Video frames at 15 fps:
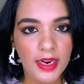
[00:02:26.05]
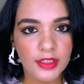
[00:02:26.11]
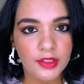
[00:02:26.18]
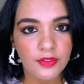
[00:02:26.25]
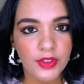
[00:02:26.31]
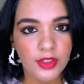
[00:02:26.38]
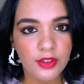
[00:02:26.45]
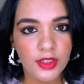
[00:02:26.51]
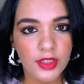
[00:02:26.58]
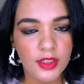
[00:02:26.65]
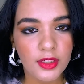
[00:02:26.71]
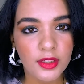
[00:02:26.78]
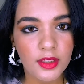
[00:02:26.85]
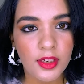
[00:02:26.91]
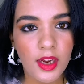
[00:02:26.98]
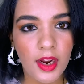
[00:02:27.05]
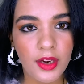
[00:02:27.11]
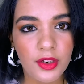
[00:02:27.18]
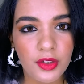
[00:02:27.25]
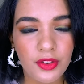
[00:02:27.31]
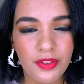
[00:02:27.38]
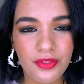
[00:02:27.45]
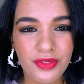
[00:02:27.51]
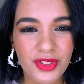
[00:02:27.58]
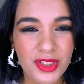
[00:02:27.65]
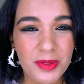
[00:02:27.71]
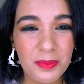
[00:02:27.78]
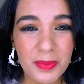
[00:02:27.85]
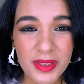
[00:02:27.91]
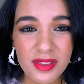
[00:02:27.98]
active ingredient, it kind of
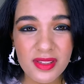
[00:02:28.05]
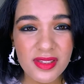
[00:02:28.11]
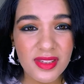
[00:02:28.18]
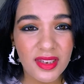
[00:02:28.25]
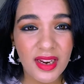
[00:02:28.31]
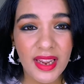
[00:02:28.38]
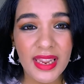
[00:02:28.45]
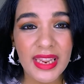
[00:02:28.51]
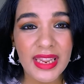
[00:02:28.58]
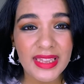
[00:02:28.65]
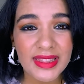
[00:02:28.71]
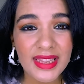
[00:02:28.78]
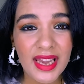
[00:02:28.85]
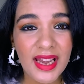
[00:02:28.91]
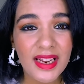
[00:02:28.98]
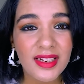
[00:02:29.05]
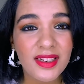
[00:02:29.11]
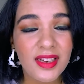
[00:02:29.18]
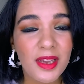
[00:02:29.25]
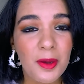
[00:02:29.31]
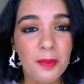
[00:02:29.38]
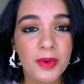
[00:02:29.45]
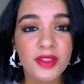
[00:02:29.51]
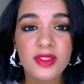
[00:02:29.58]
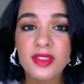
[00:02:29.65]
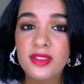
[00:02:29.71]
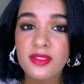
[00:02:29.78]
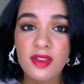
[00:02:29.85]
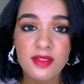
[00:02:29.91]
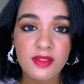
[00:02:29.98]
just pills, and I hate that. But
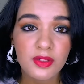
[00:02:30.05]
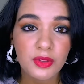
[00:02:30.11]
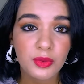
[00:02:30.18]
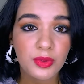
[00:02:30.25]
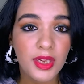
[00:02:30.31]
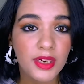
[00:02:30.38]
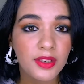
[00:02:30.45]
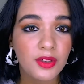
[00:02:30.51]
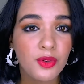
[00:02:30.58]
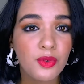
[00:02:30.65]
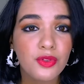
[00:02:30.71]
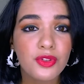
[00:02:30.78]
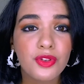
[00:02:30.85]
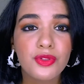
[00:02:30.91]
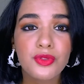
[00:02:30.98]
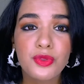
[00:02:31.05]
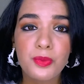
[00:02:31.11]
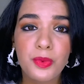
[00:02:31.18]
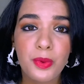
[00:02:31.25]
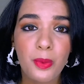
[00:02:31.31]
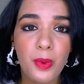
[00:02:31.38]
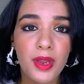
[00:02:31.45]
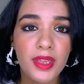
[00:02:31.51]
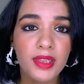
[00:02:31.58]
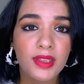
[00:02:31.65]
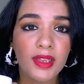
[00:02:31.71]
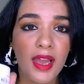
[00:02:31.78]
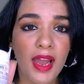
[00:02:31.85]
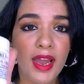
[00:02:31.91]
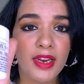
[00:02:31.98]
this doesn't do that. It goes on super
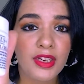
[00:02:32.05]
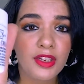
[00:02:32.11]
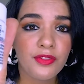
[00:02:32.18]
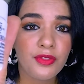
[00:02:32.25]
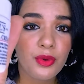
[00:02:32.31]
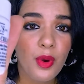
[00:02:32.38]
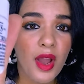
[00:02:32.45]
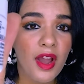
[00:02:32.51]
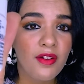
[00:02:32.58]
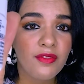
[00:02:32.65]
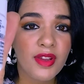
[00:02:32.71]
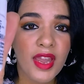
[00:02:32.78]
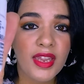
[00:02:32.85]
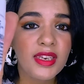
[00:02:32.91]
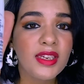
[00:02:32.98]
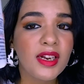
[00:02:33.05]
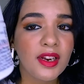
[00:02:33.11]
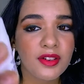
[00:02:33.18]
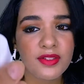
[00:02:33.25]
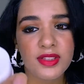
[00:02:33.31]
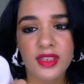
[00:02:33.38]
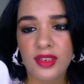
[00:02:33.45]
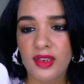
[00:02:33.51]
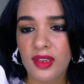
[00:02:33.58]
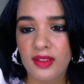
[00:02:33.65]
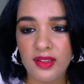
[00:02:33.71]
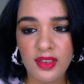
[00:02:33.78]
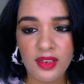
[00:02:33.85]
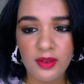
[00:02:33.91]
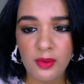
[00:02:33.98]
well, and if you have any kind of skin, I
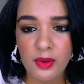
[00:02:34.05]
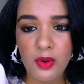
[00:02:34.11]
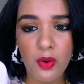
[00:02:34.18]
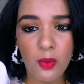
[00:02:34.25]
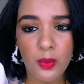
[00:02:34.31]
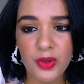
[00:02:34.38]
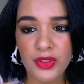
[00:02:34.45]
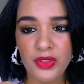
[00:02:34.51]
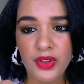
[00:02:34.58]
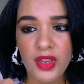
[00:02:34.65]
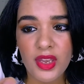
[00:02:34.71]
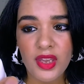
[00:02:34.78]
think it will go with